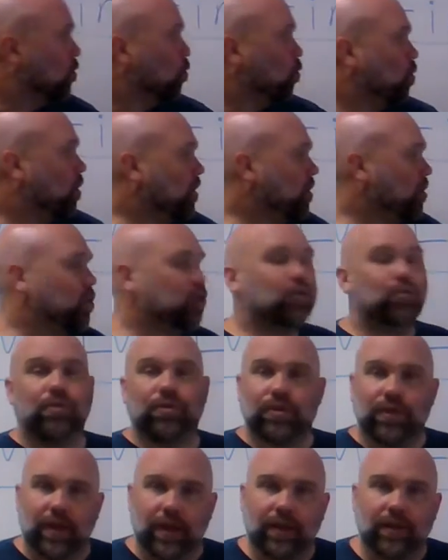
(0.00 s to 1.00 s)
what do you
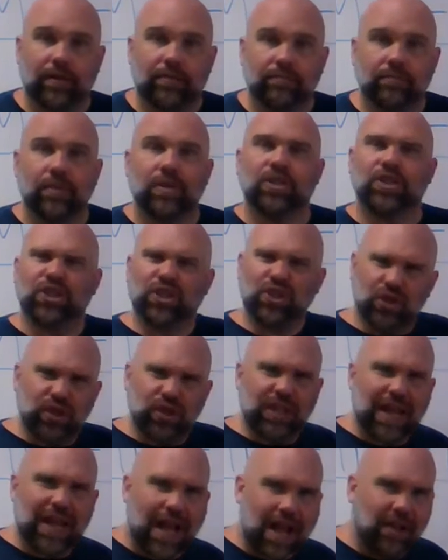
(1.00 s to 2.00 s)
think?
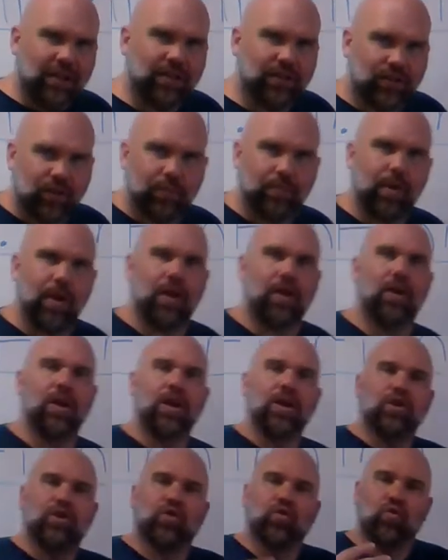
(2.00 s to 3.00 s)
Should college
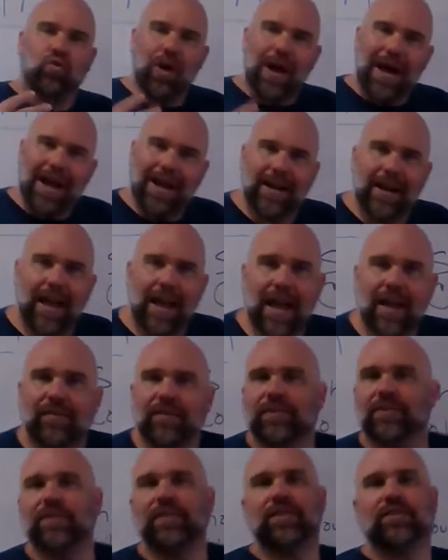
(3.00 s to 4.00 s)
football try to
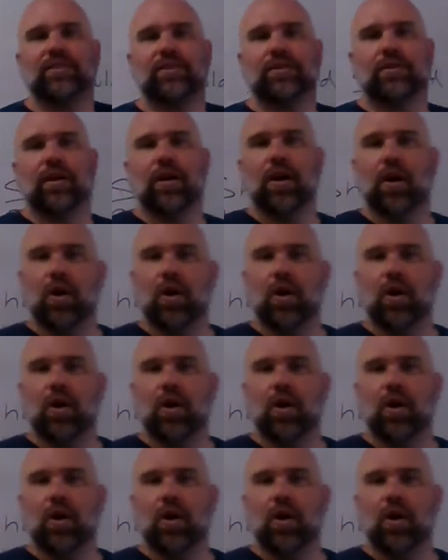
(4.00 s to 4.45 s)
have a season